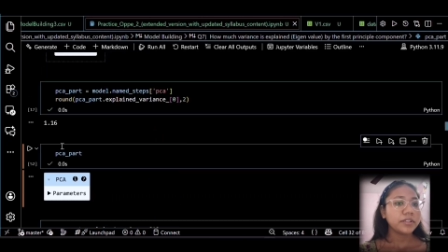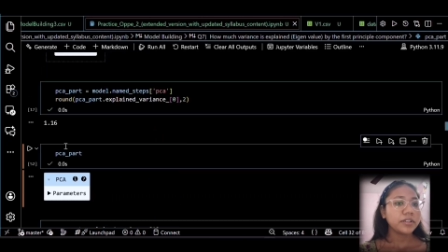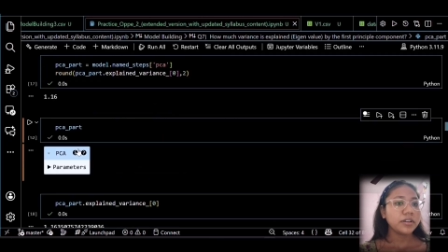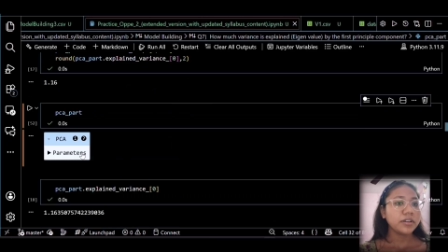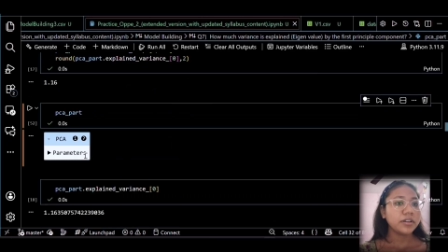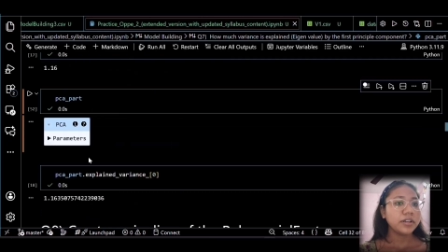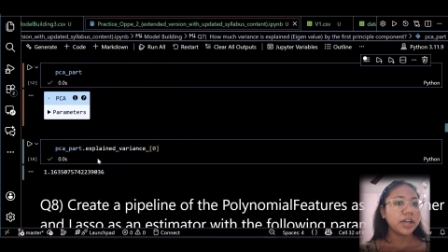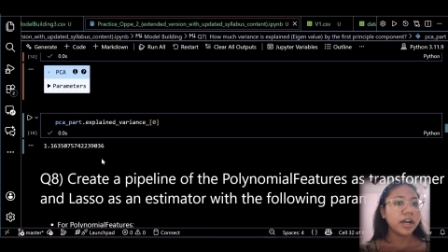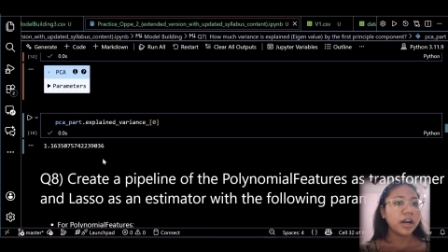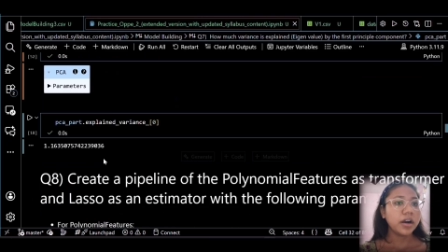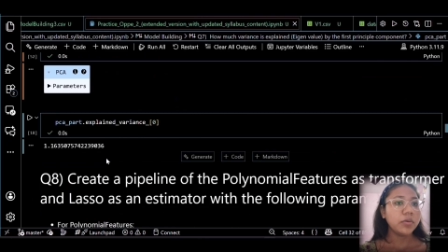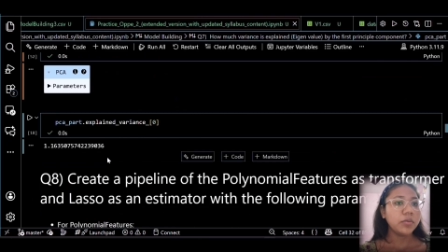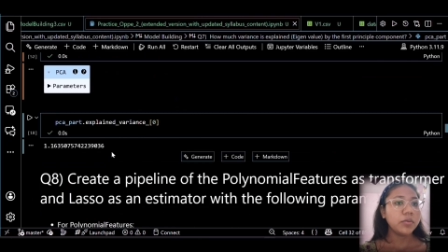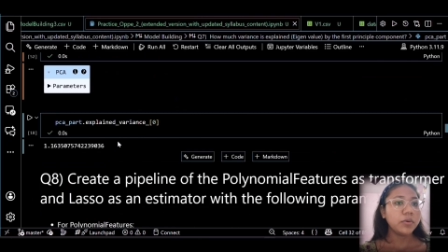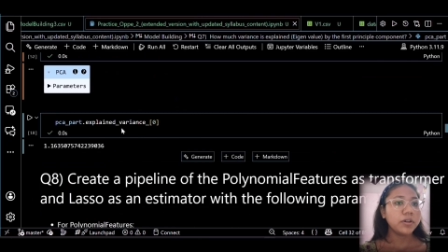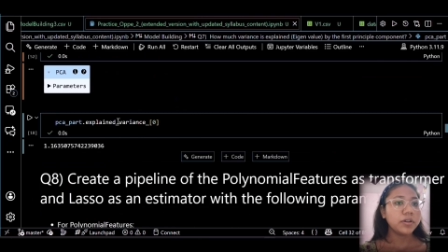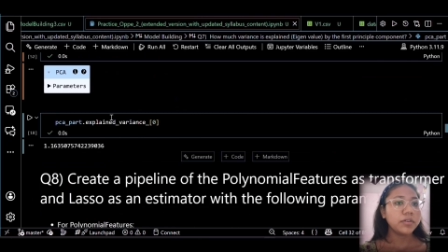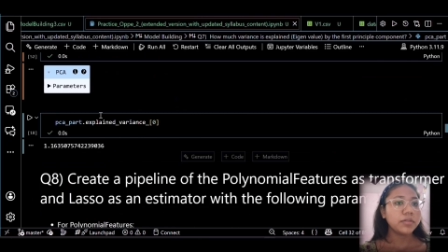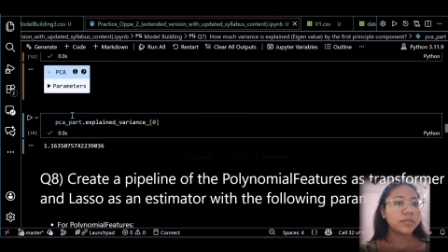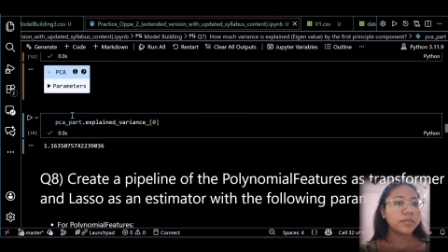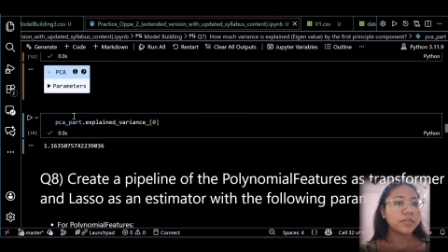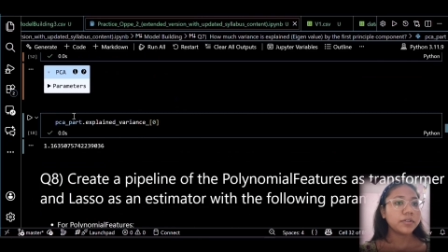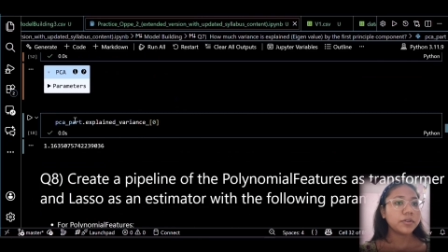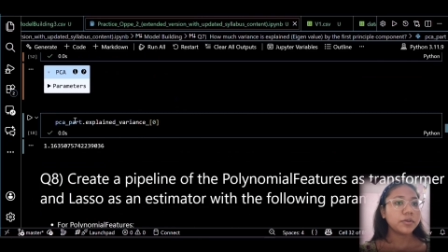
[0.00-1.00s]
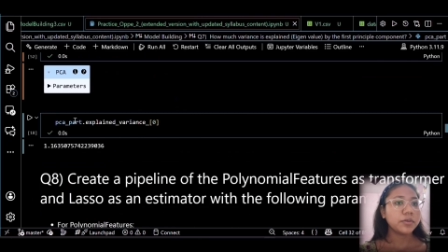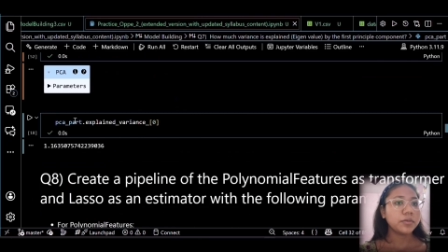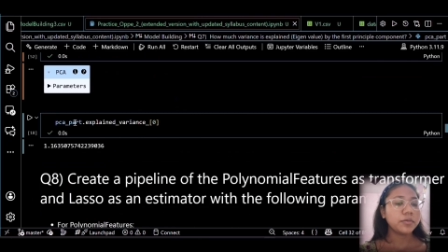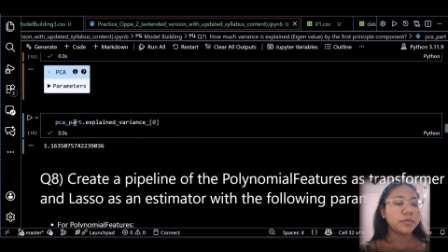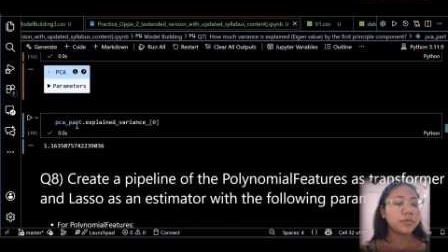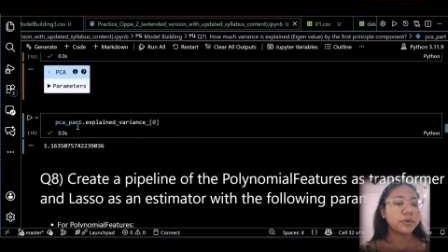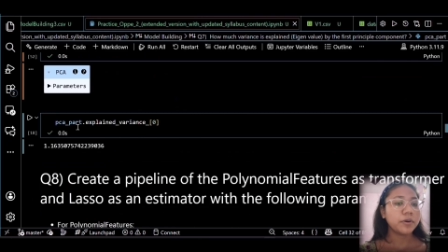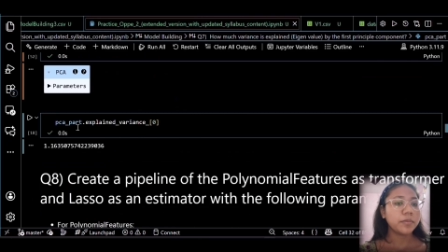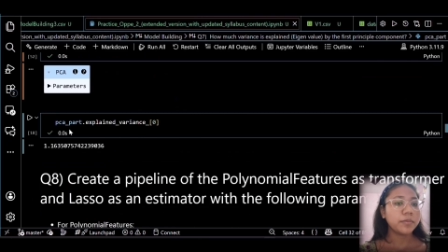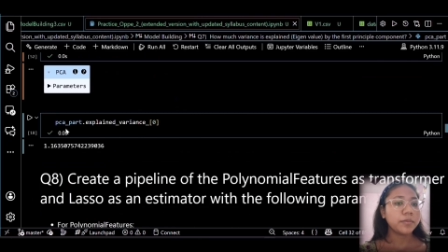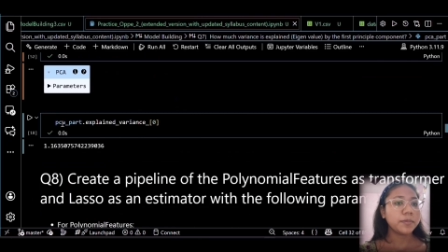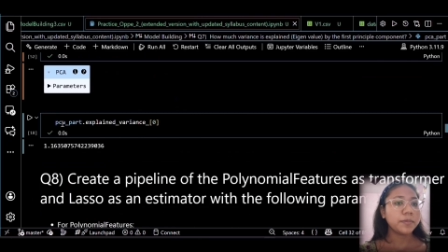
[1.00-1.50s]
Now what we will do,
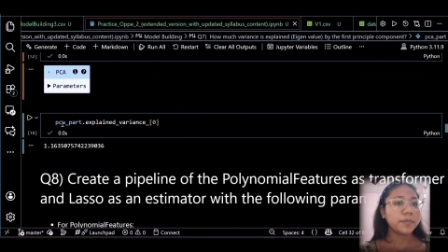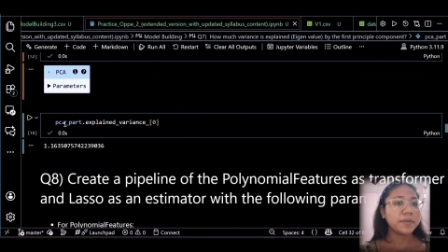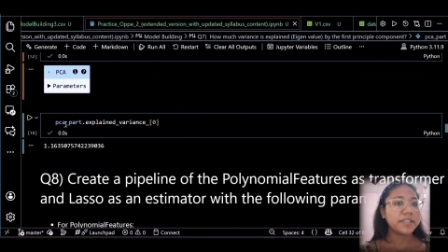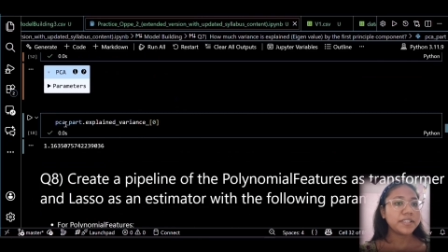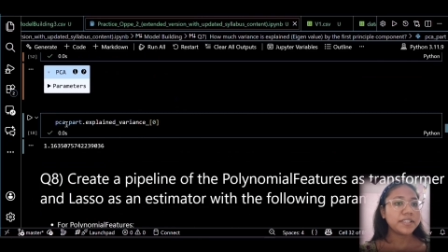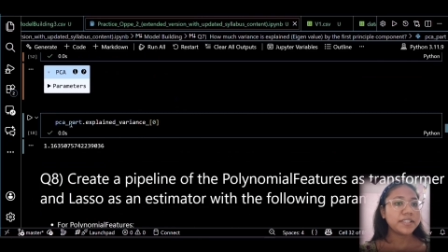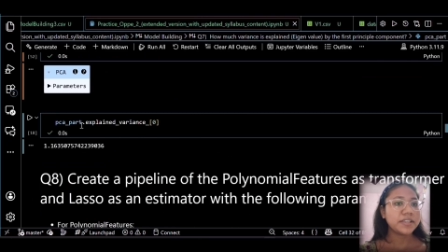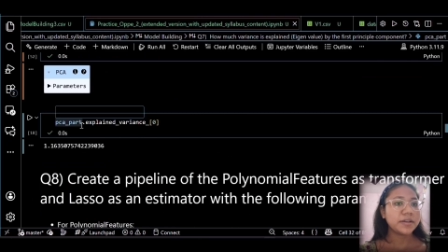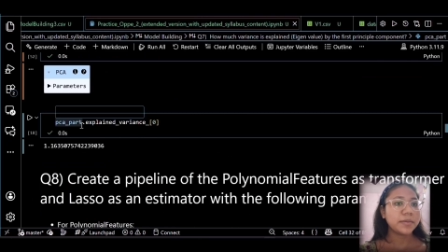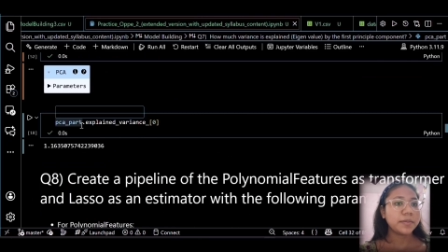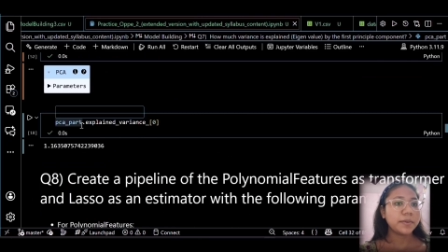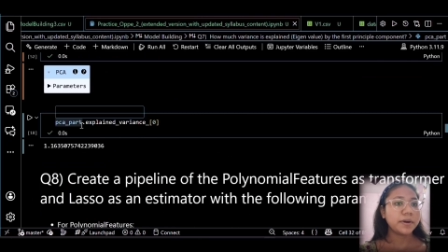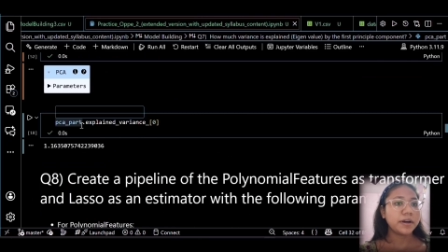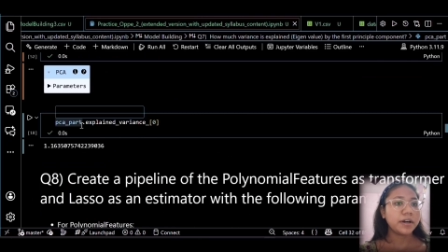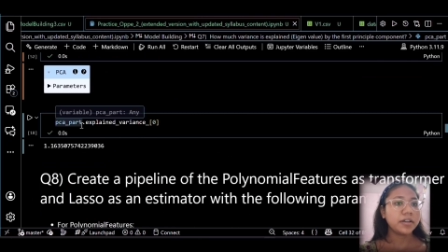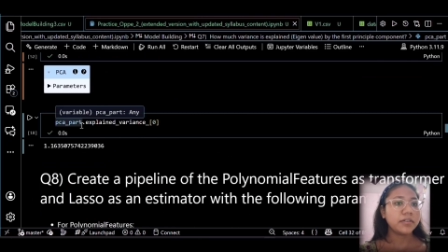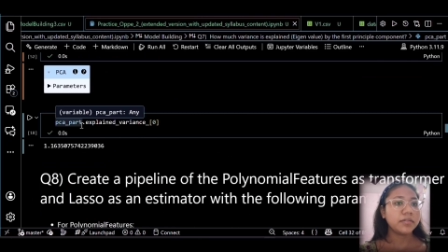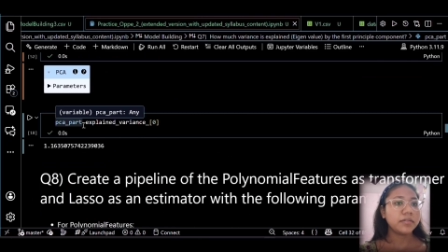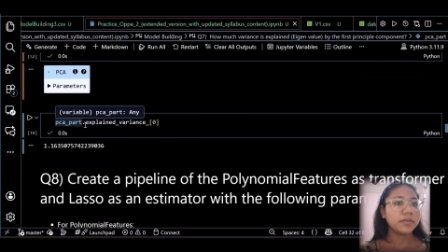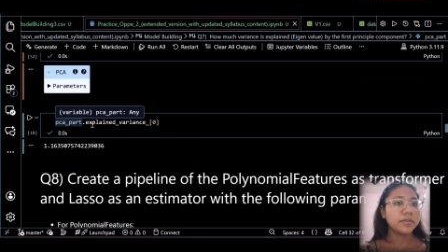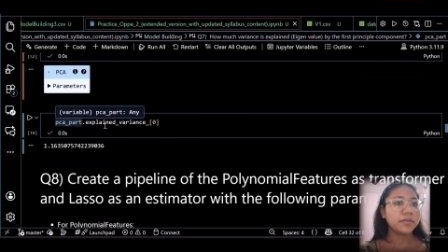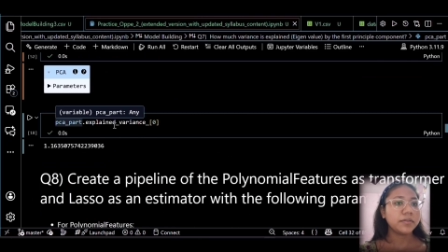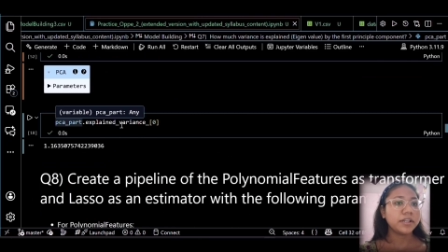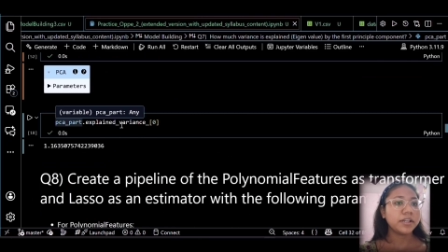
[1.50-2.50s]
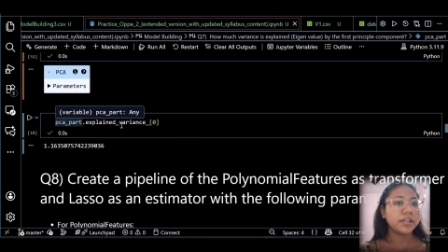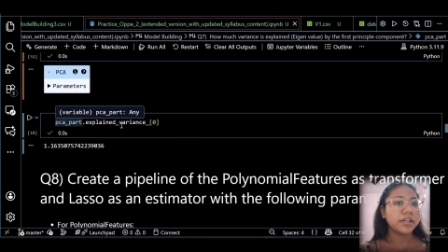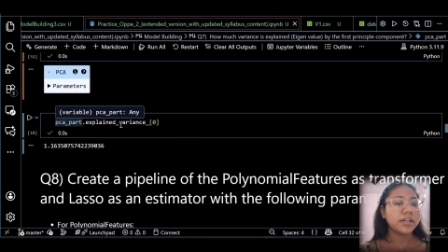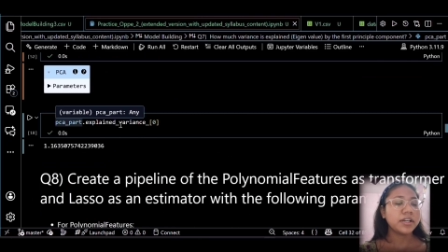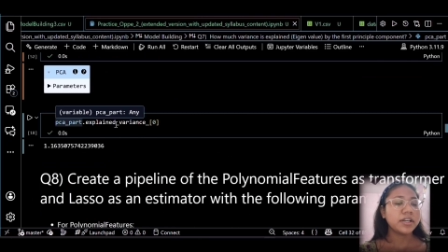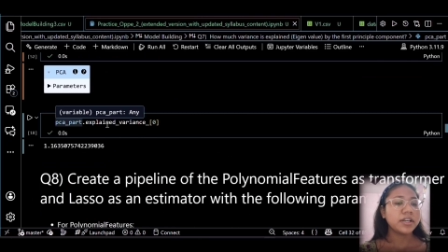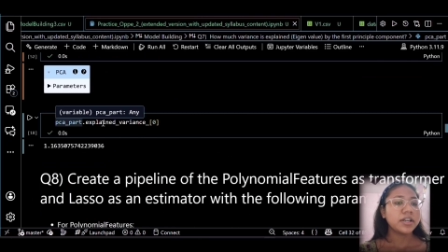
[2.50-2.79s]
from the PCA part we will